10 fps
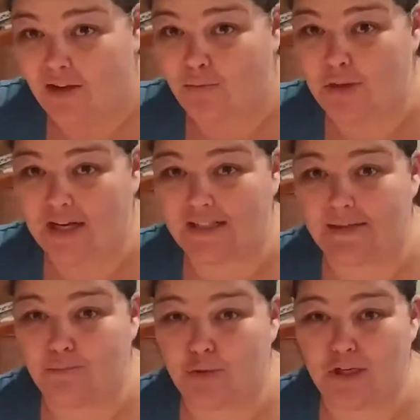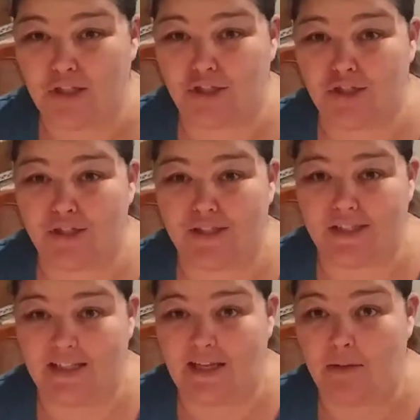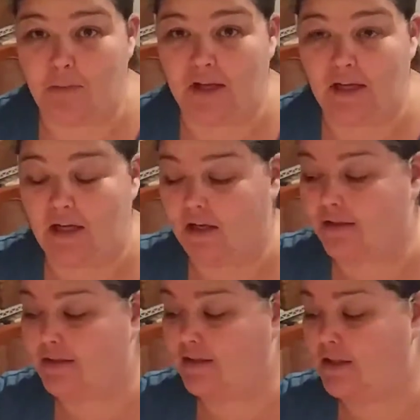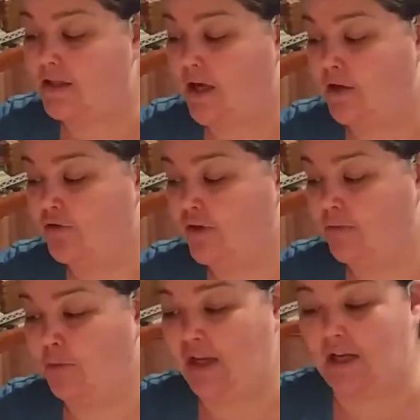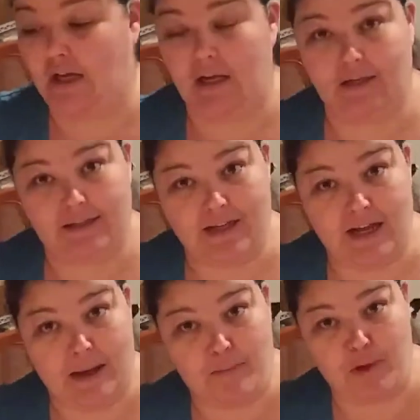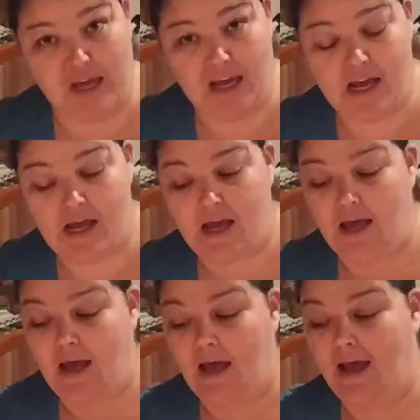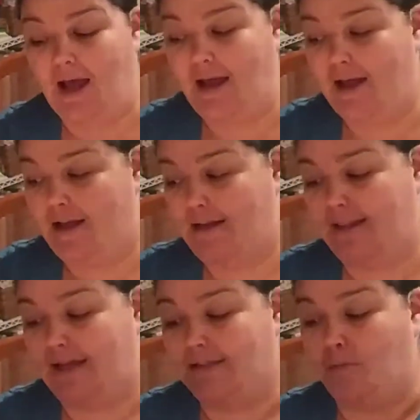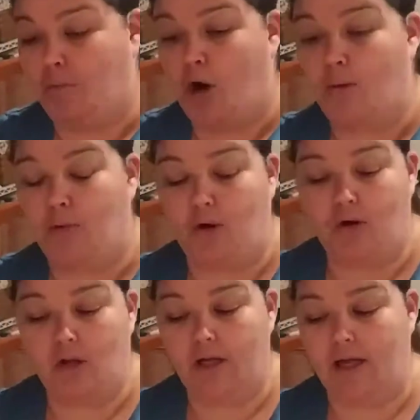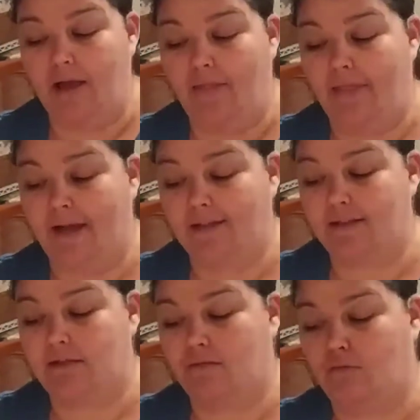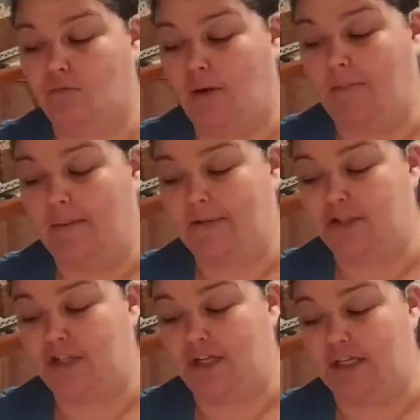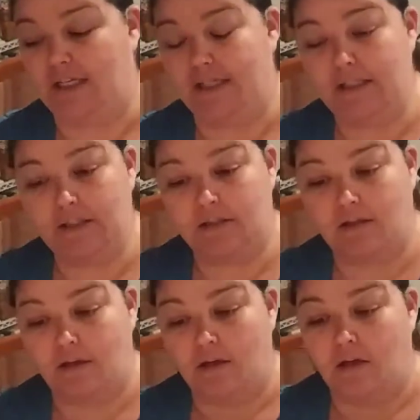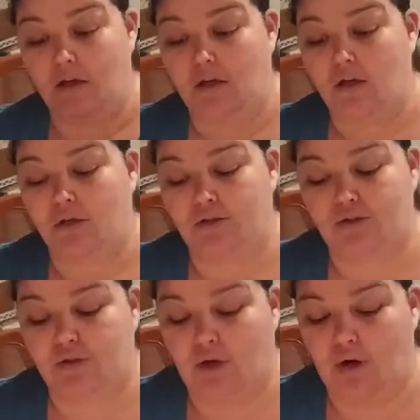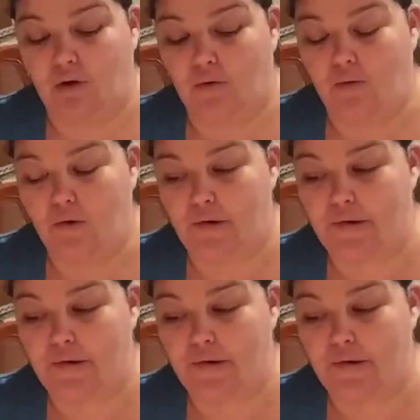because I'm pretty sure it's a DB, a 1600p DB, and that's a purple, and that's what my machine is. So